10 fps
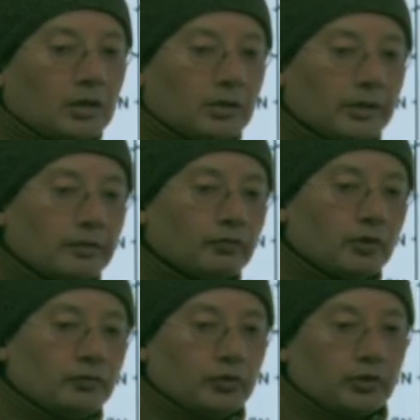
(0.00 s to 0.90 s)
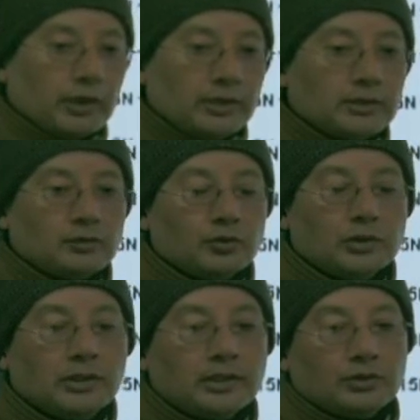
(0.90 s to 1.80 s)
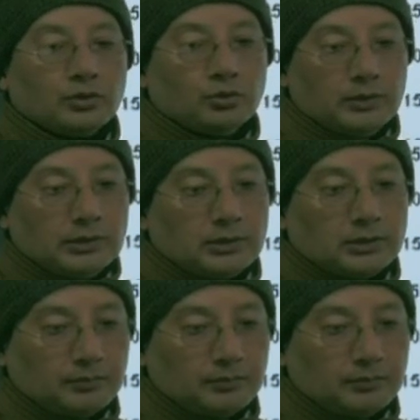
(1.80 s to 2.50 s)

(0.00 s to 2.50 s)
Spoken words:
rainfall forecast for the next 2 weeks.